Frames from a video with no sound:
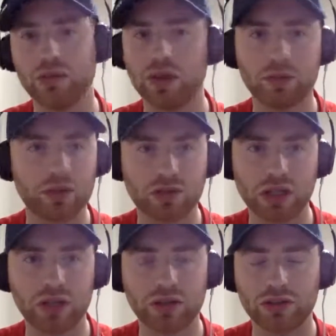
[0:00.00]
We were able to do
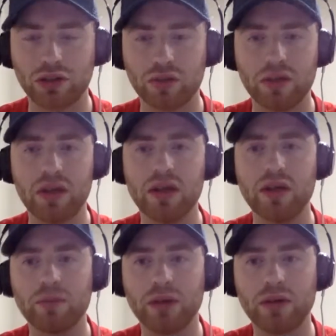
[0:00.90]
that all the time,
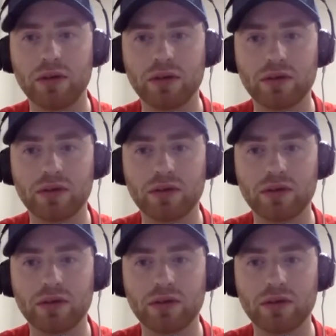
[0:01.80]
but